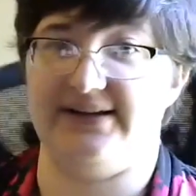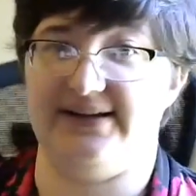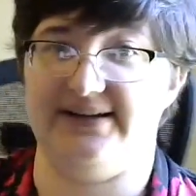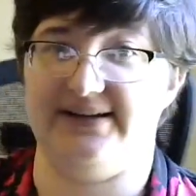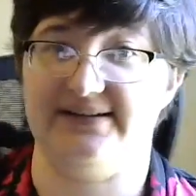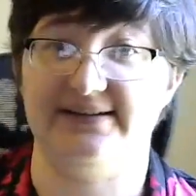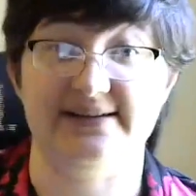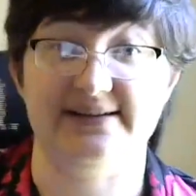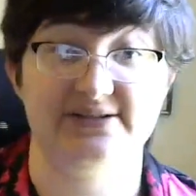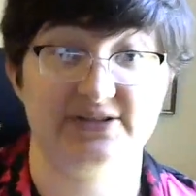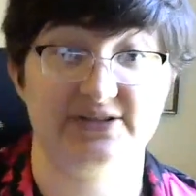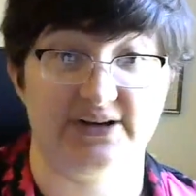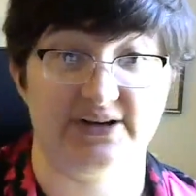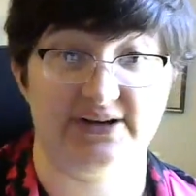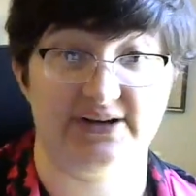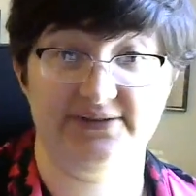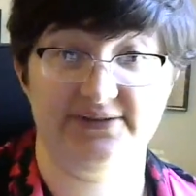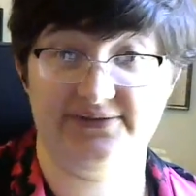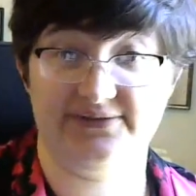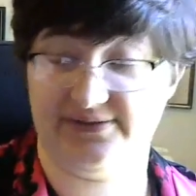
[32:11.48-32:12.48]
is a
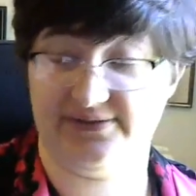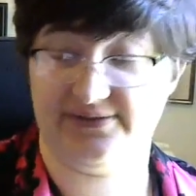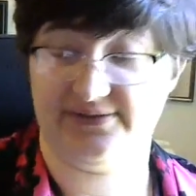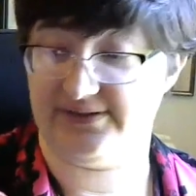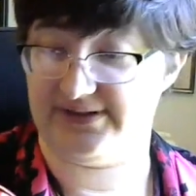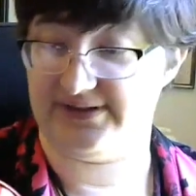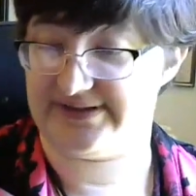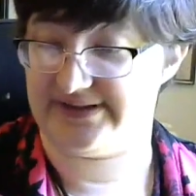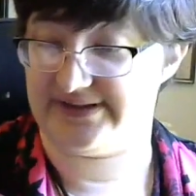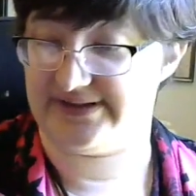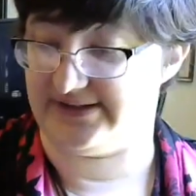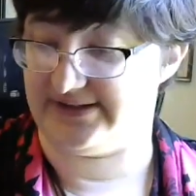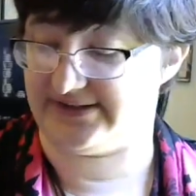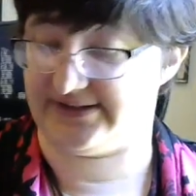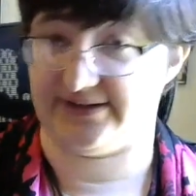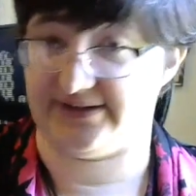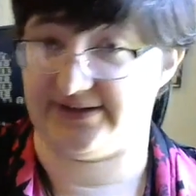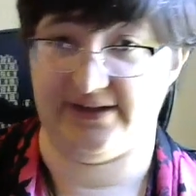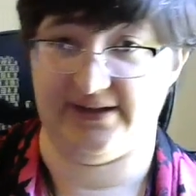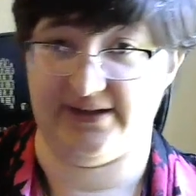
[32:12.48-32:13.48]
scarf. This
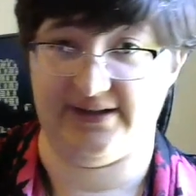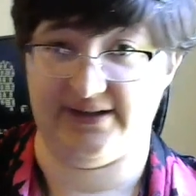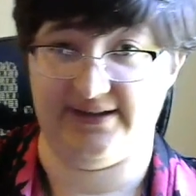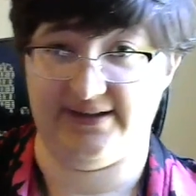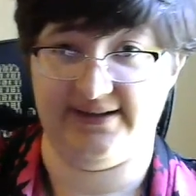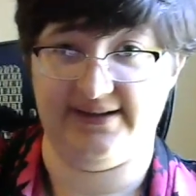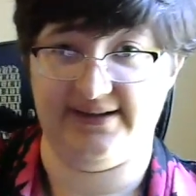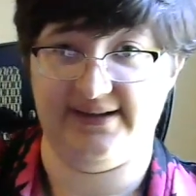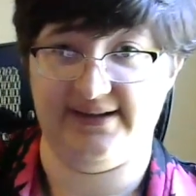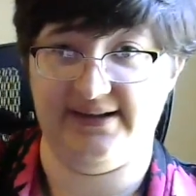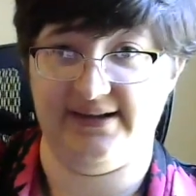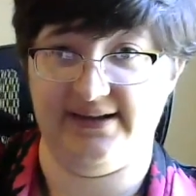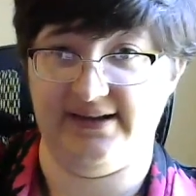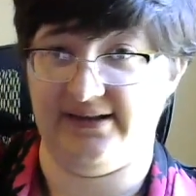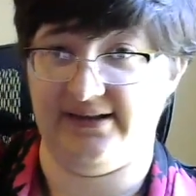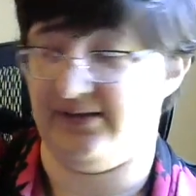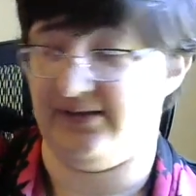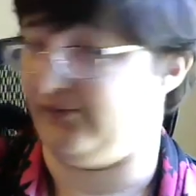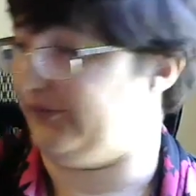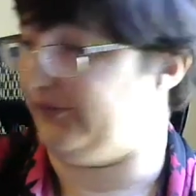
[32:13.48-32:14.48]
is the
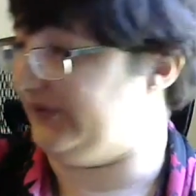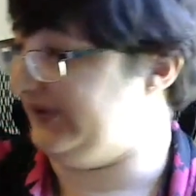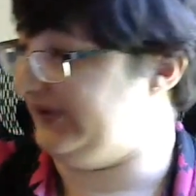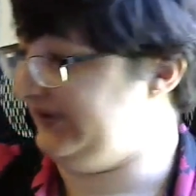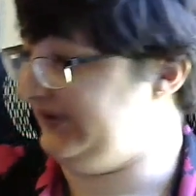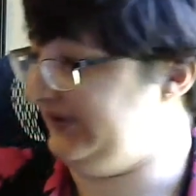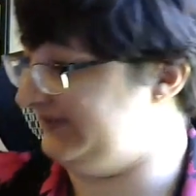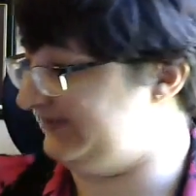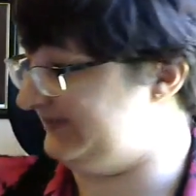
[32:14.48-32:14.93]
wool.